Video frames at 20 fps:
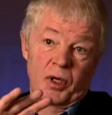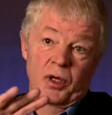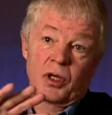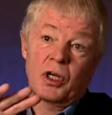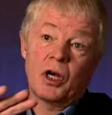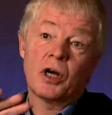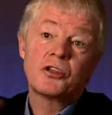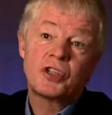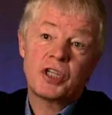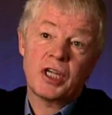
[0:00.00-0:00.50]

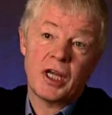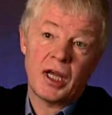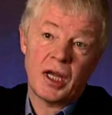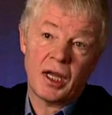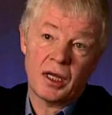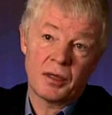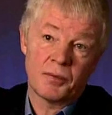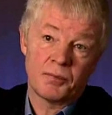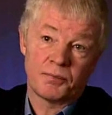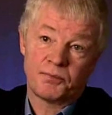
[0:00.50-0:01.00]

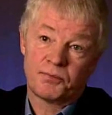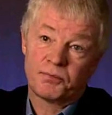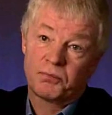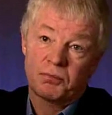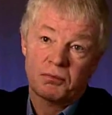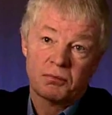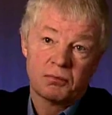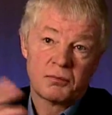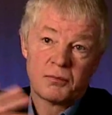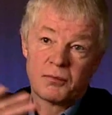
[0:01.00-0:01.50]
cutting
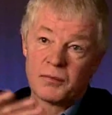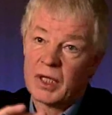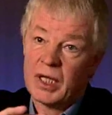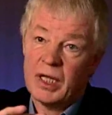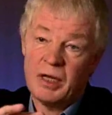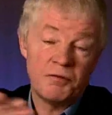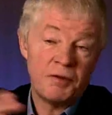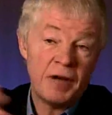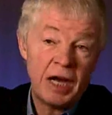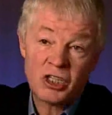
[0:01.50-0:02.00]

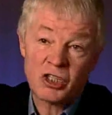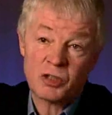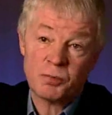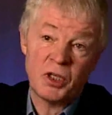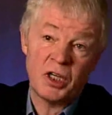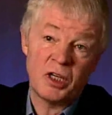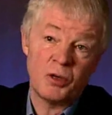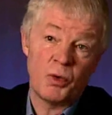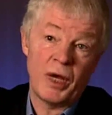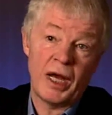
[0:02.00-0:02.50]

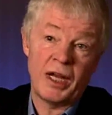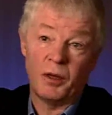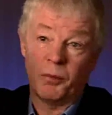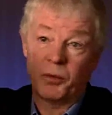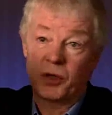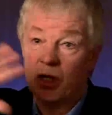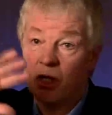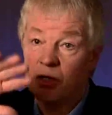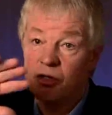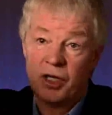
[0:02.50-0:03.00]
investment, we end
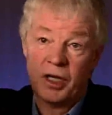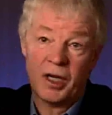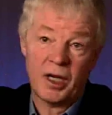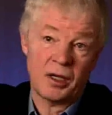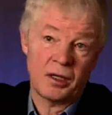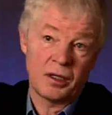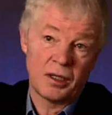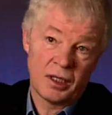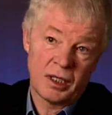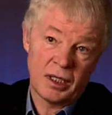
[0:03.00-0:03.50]
up
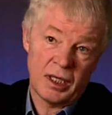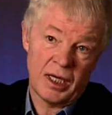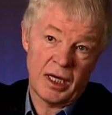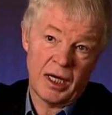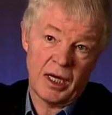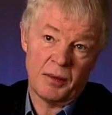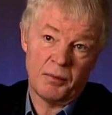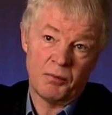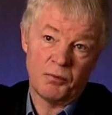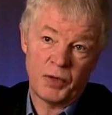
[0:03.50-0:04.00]
cutting
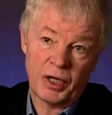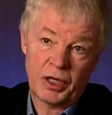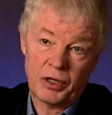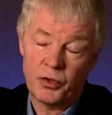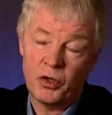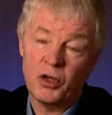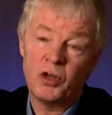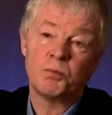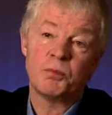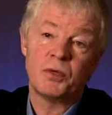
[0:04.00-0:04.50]

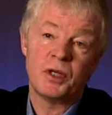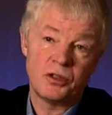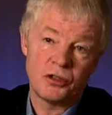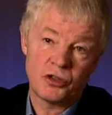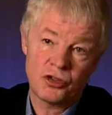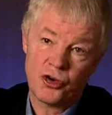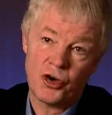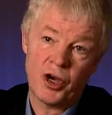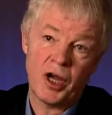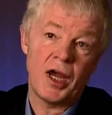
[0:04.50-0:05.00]
recruitment,
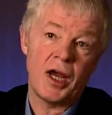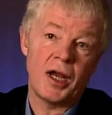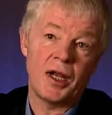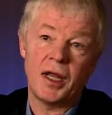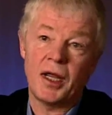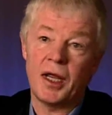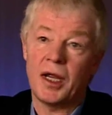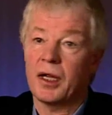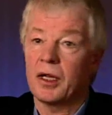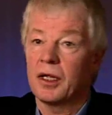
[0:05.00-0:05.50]

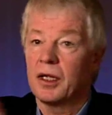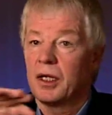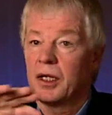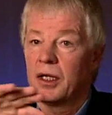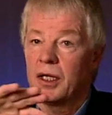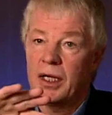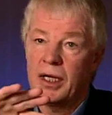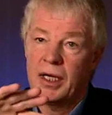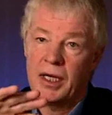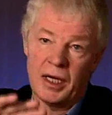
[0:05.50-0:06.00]
training,
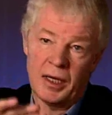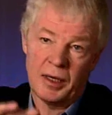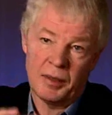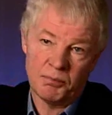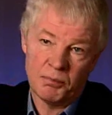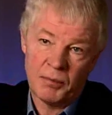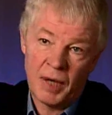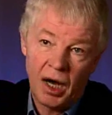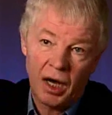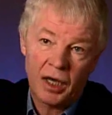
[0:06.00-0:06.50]

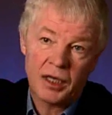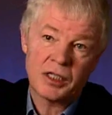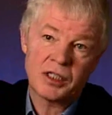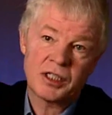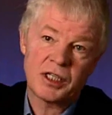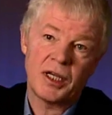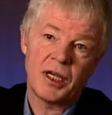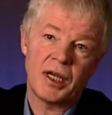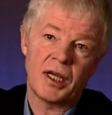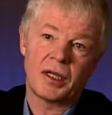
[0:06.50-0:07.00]

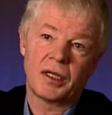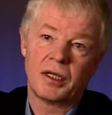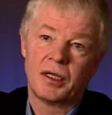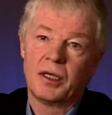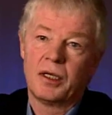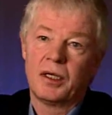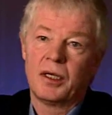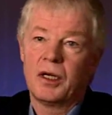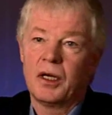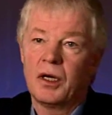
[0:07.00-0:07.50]
marketing.
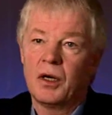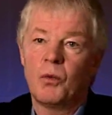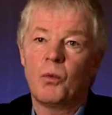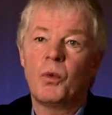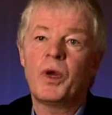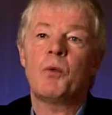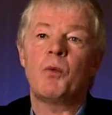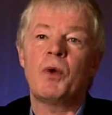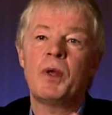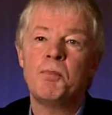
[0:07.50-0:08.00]

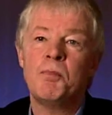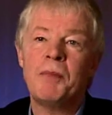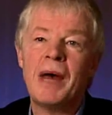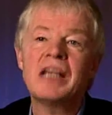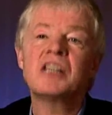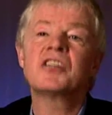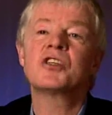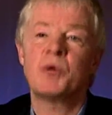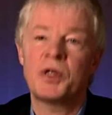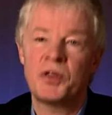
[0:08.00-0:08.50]
We
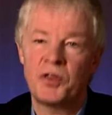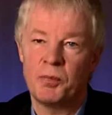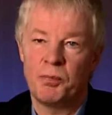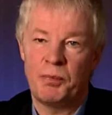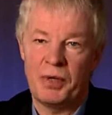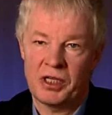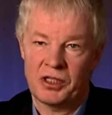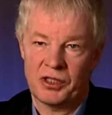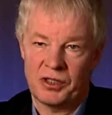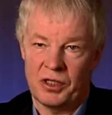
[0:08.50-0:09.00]
mess with the
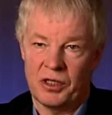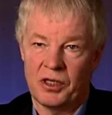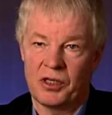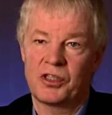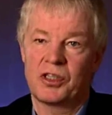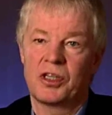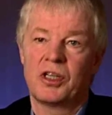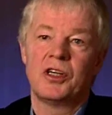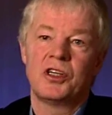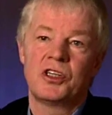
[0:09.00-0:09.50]

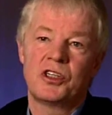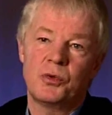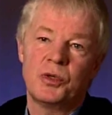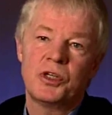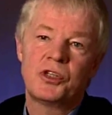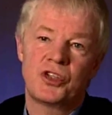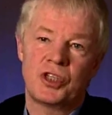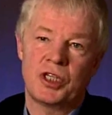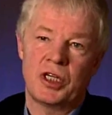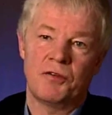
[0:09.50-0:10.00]
business to
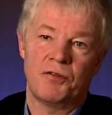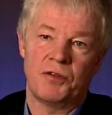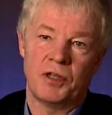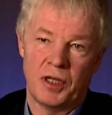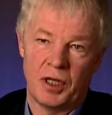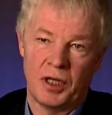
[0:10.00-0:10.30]
achieve the